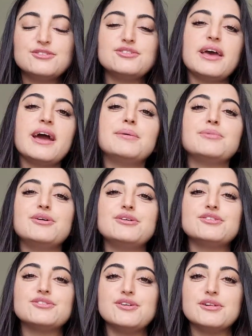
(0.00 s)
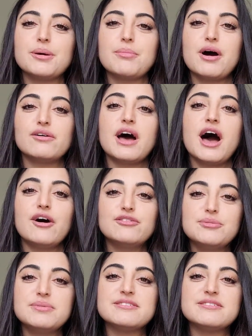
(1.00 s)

Today I'm going to talk about how to be